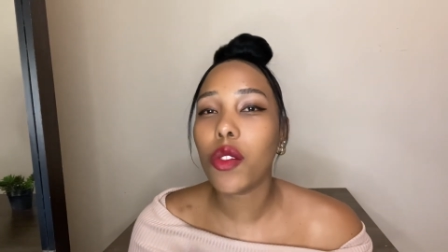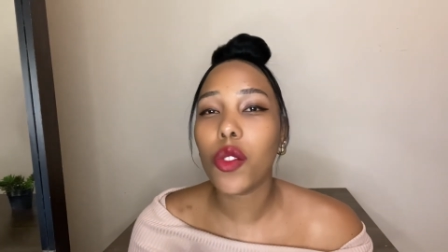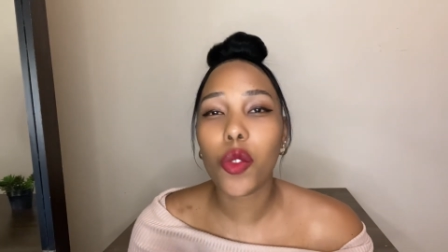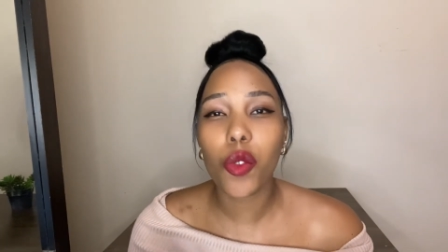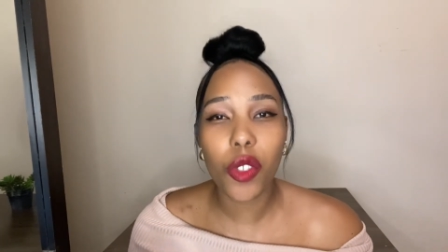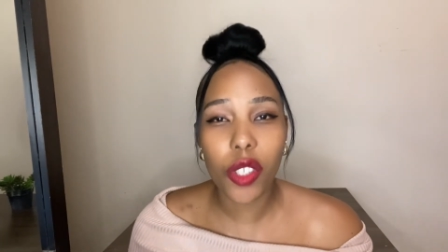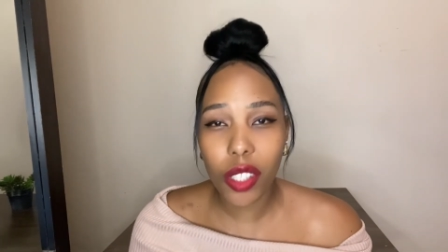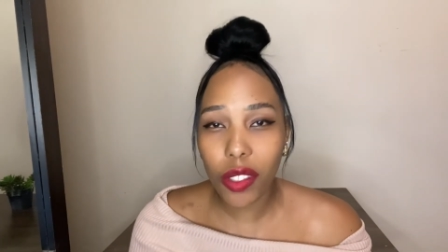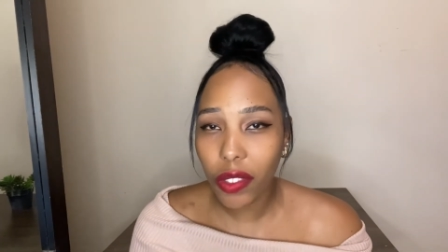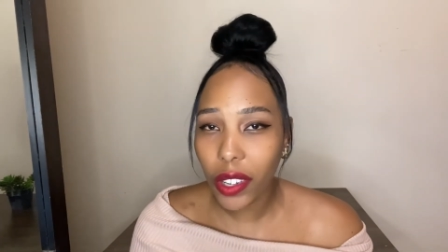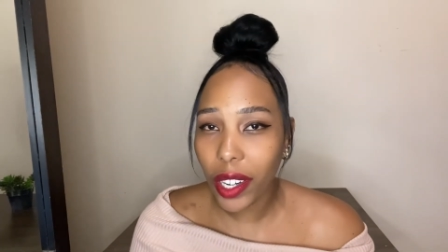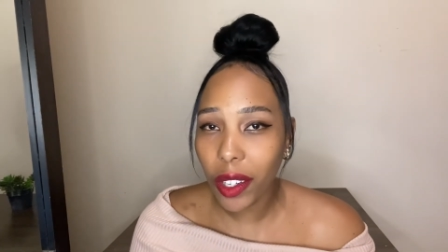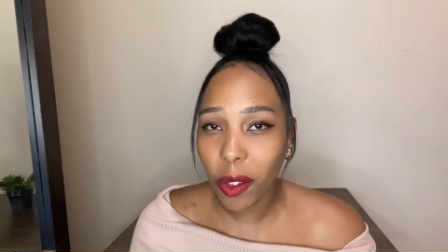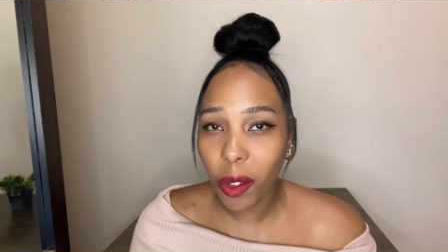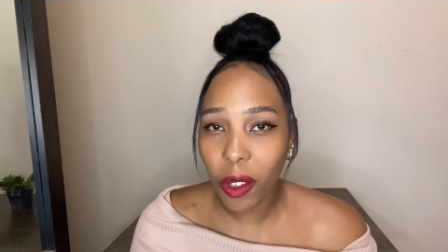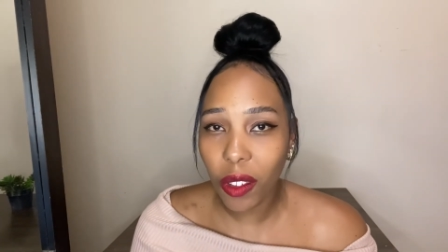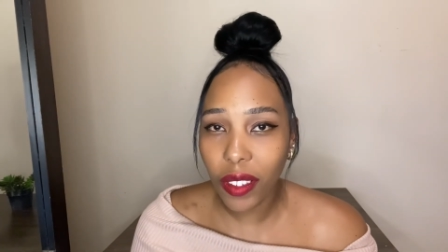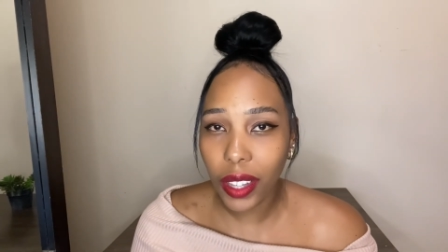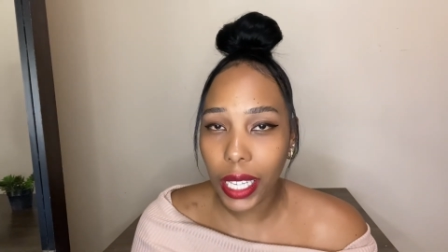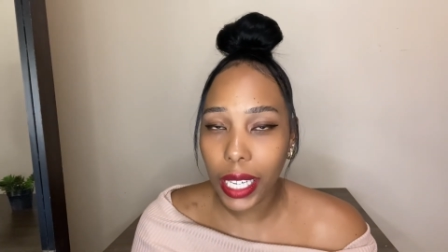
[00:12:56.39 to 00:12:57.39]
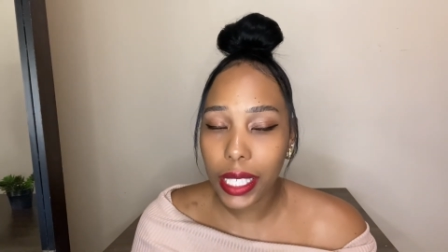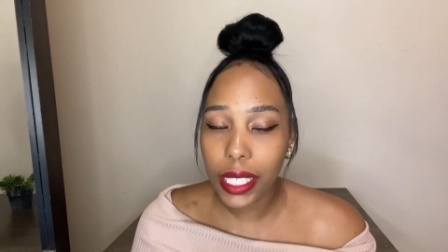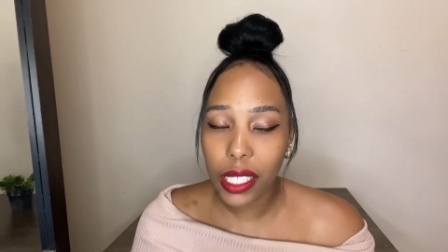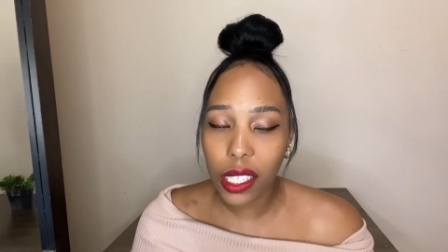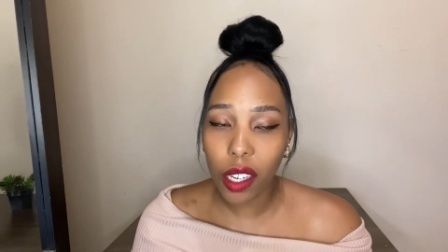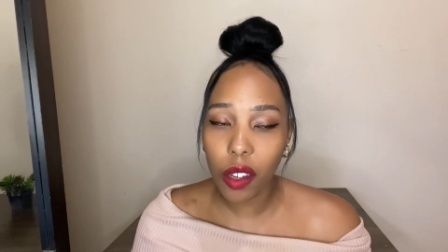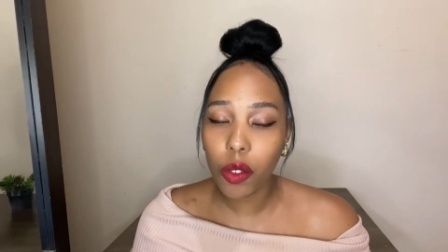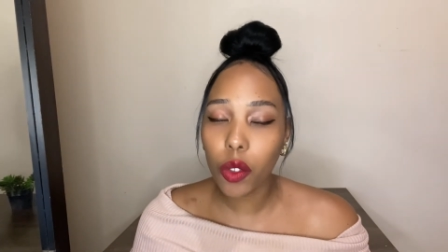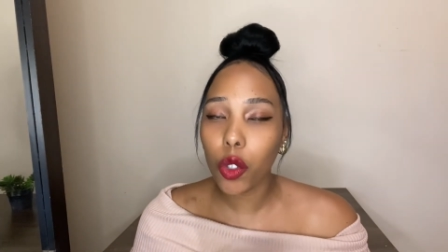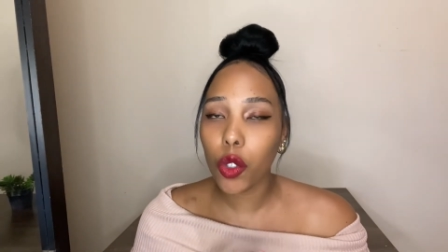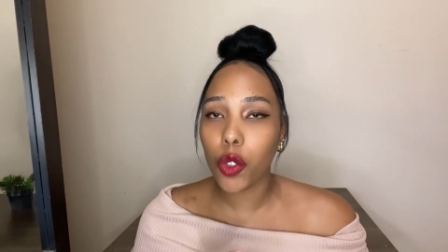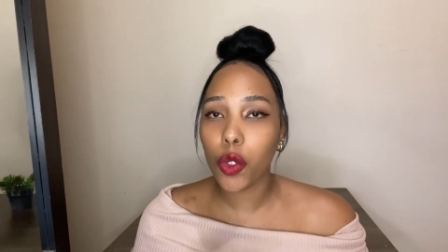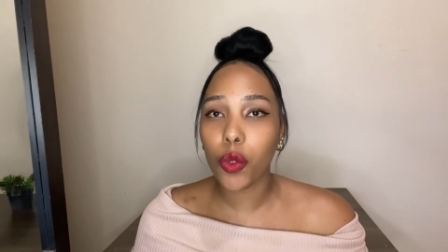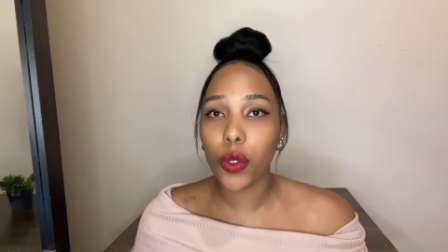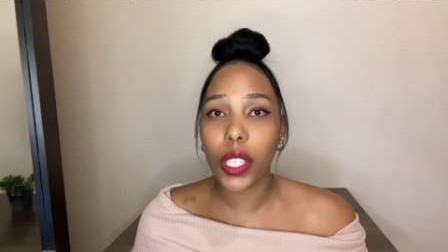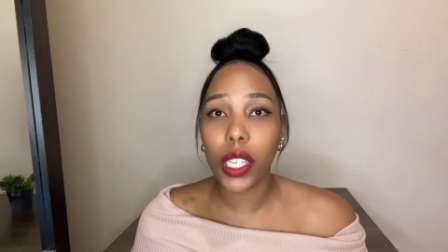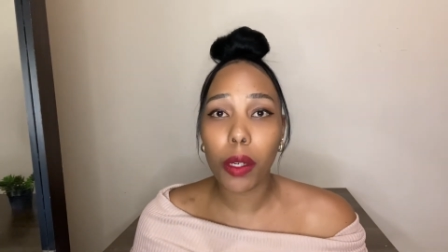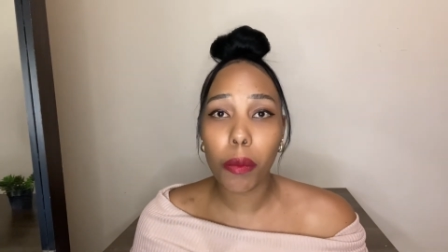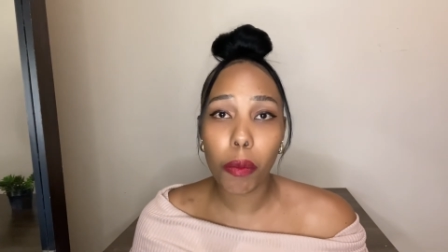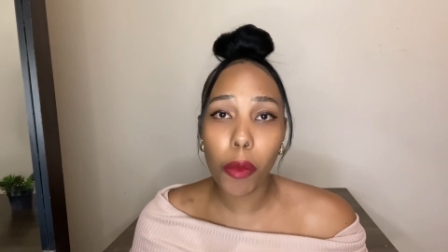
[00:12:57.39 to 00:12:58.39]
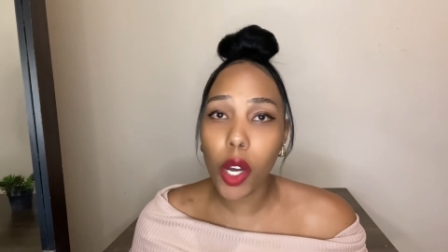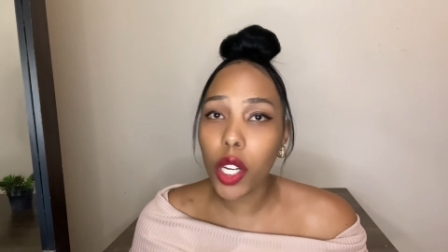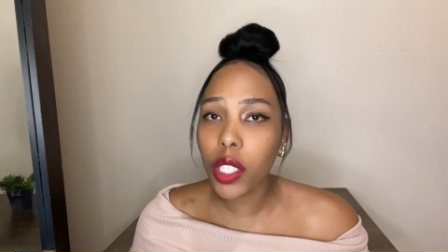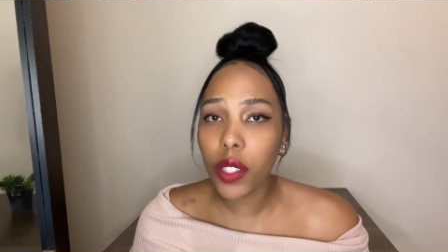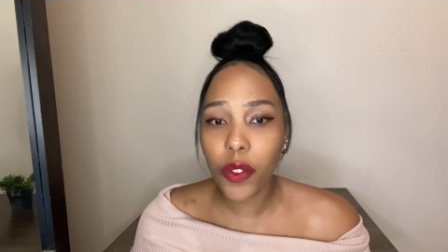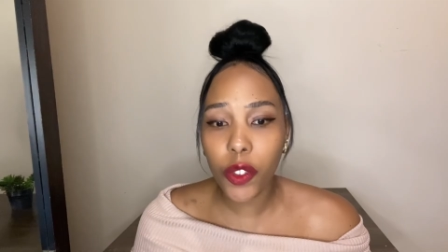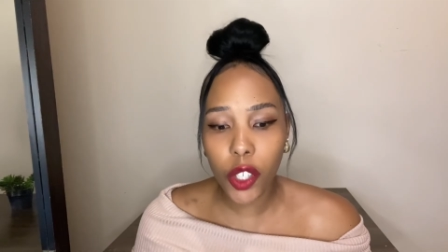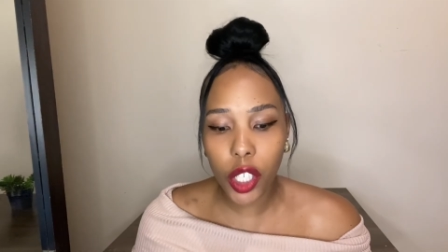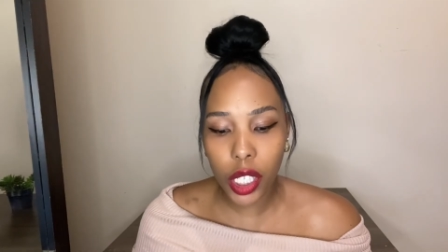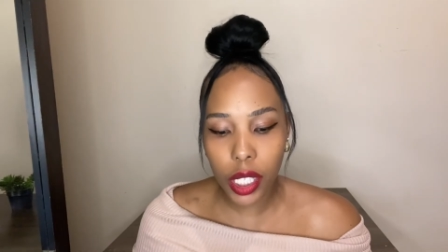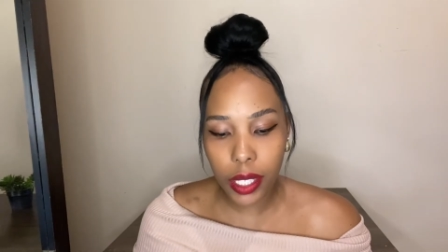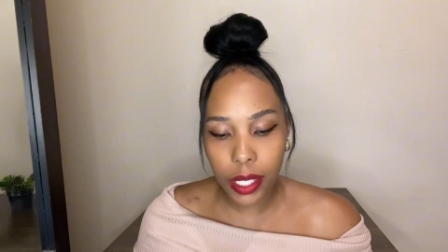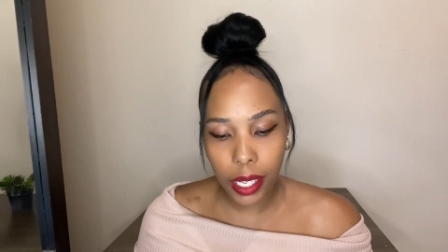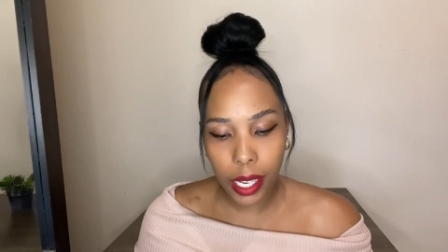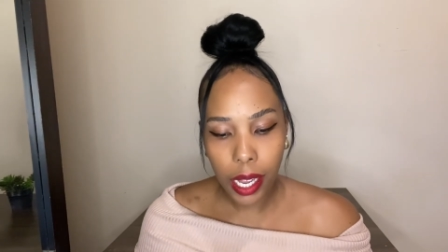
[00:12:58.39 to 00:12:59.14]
So just write all of that down because you'll get marks for it.